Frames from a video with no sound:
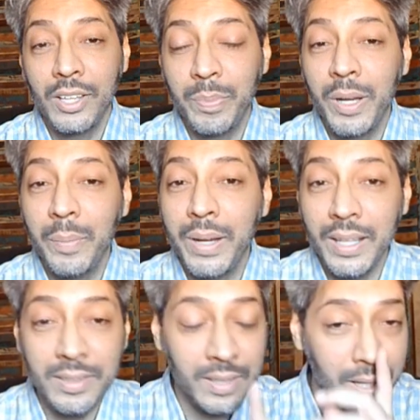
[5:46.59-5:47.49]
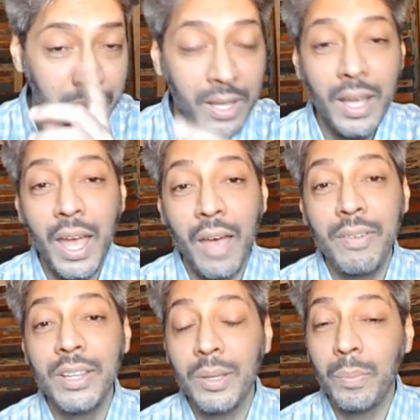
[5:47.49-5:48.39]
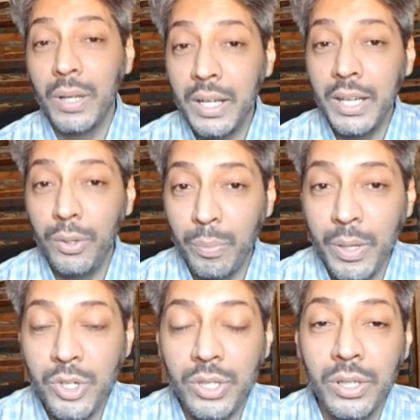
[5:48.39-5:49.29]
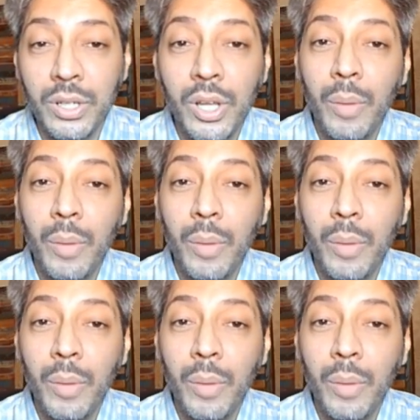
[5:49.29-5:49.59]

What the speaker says: experimenting set, having the ability to measure,